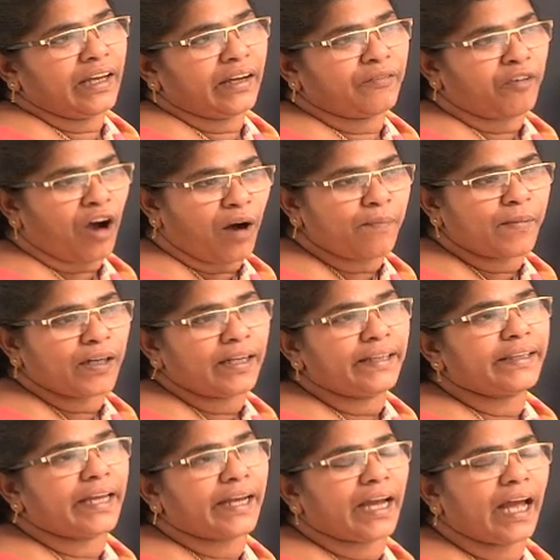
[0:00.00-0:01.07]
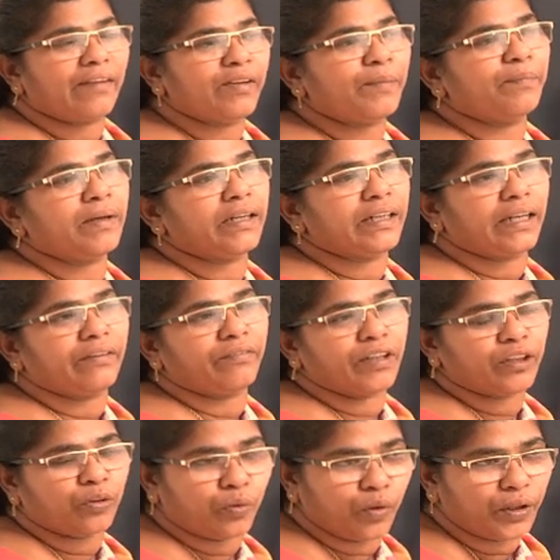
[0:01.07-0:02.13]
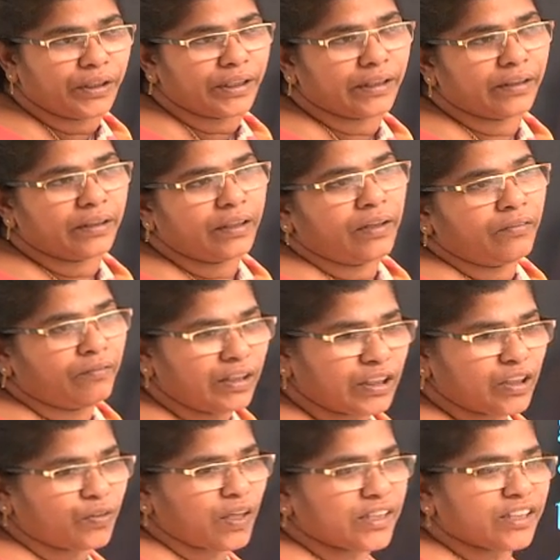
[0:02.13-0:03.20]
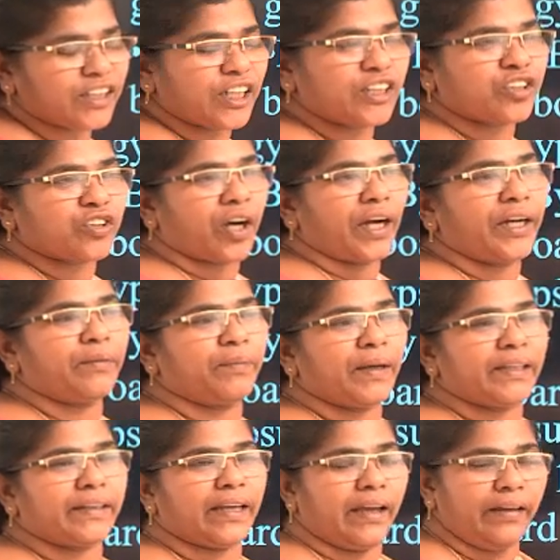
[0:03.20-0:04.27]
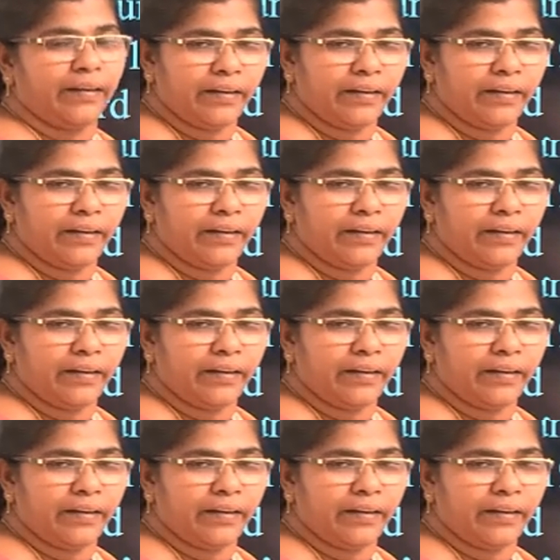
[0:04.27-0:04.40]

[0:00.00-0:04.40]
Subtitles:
formerly they have a building with wood which was destroyed by the